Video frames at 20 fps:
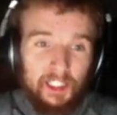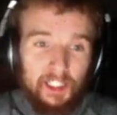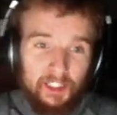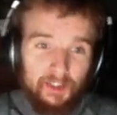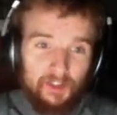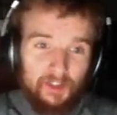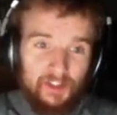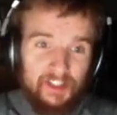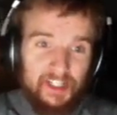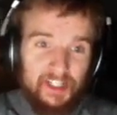
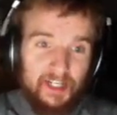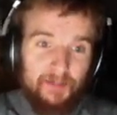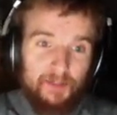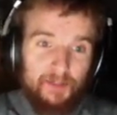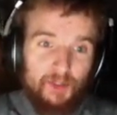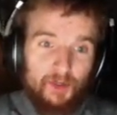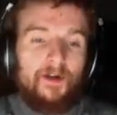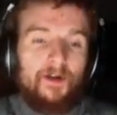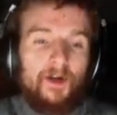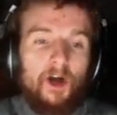to the
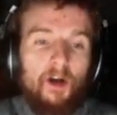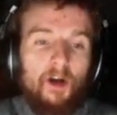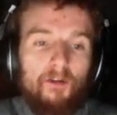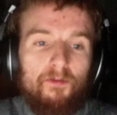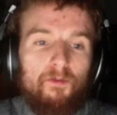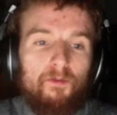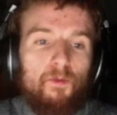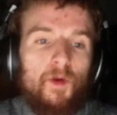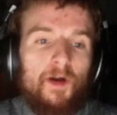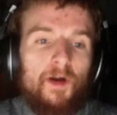slipstream
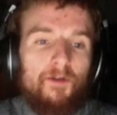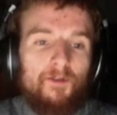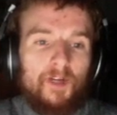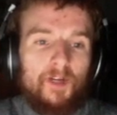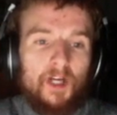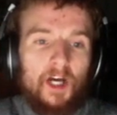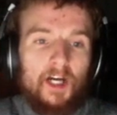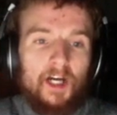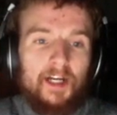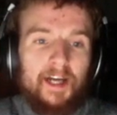of Wout
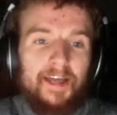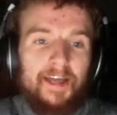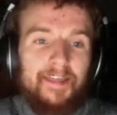Van Aert, and